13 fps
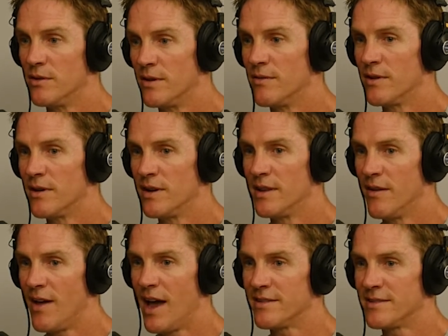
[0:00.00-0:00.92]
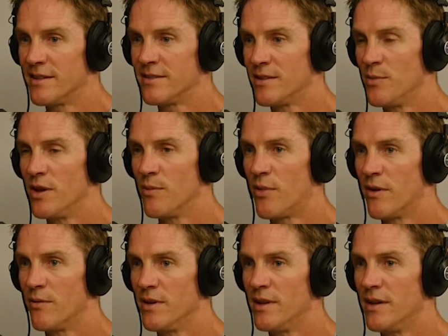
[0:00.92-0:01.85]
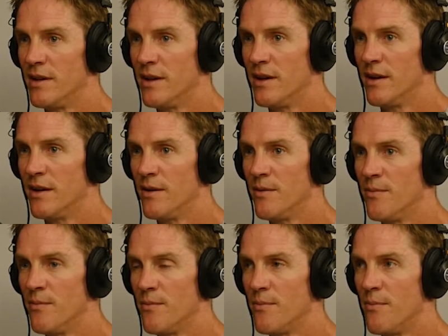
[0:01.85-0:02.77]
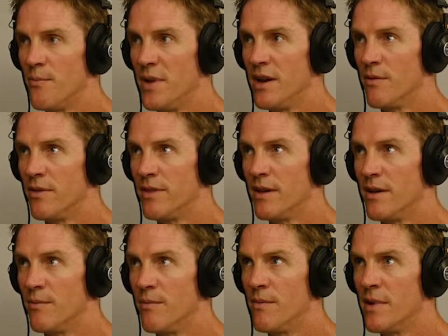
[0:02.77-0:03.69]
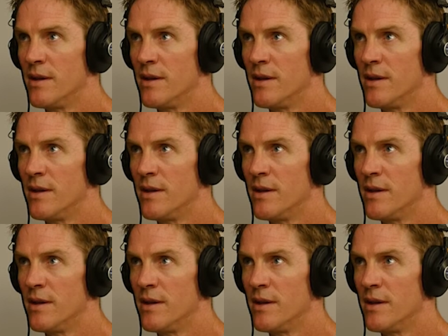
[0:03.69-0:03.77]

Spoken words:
They've asked us to be a part. We did a meeting with them